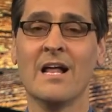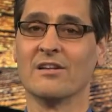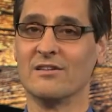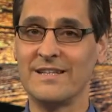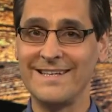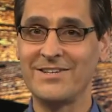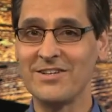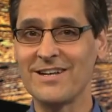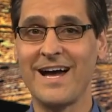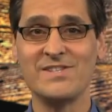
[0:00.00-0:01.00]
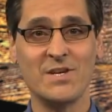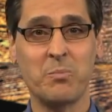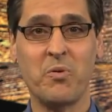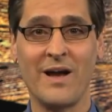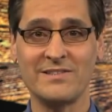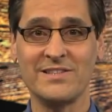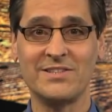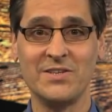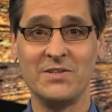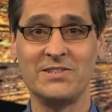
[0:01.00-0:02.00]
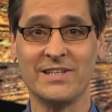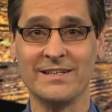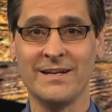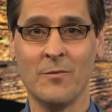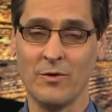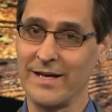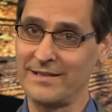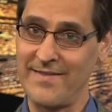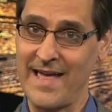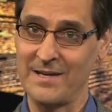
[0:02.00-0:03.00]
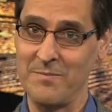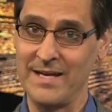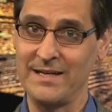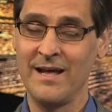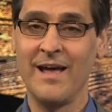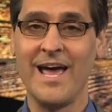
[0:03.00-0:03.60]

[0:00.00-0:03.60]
legalizing prostitution, we'll get to that in a minute,